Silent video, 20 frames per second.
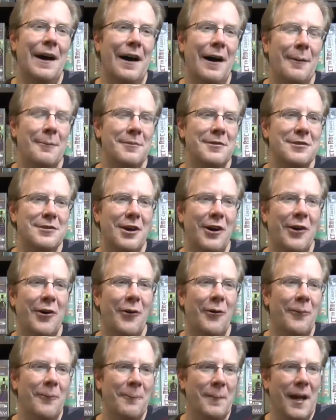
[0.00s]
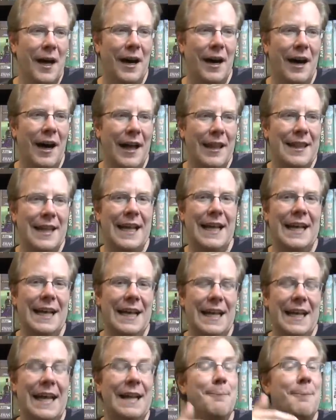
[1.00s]
it. So I
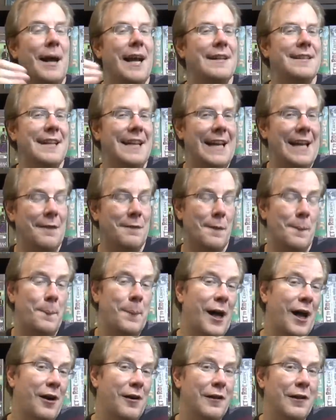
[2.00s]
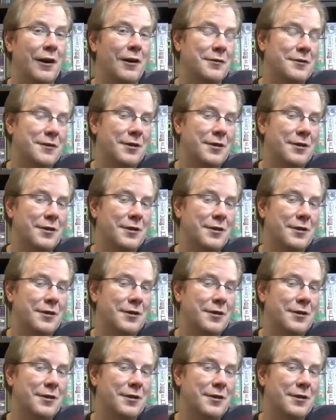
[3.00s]
think it makes it even better though.